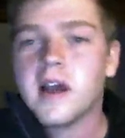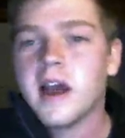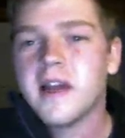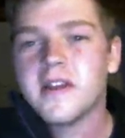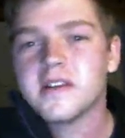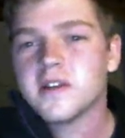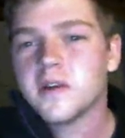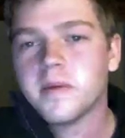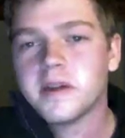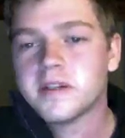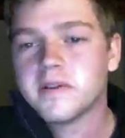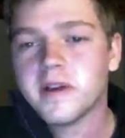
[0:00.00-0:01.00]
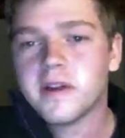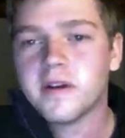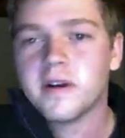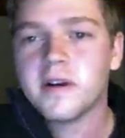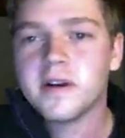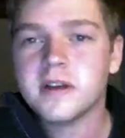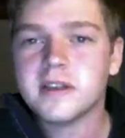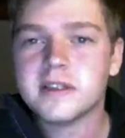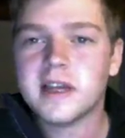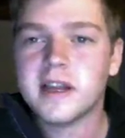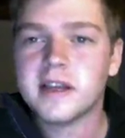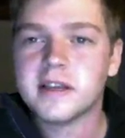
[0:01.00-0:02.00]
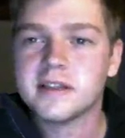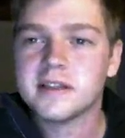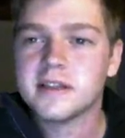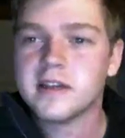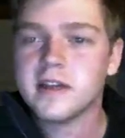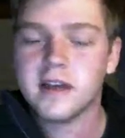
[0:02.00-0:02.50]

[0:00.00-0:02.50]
And there's a whole bunch of other settings.